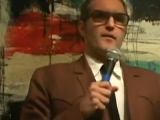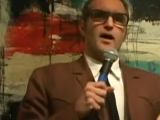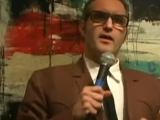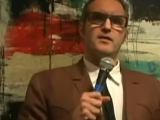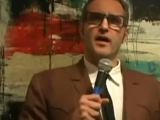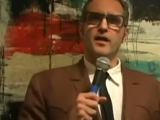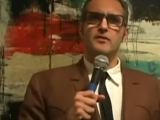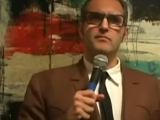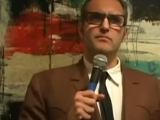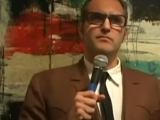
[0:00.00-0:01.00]
And
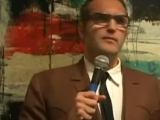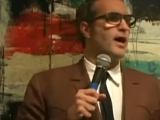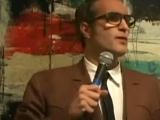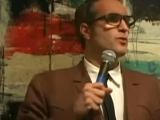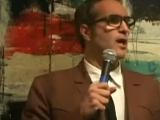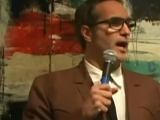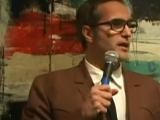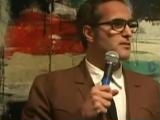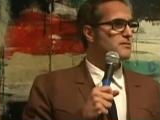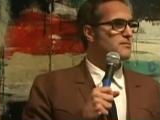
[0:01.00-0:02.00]
then I
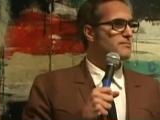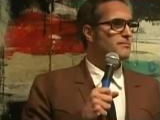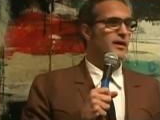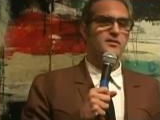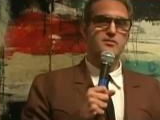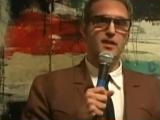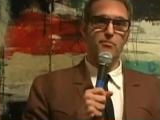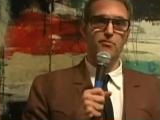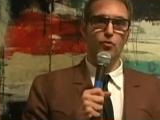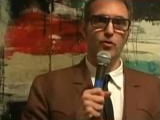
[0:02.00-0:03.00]
relax, and
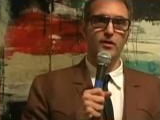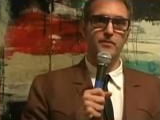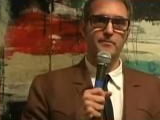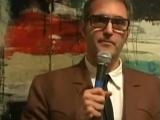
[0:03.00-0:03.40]
step 4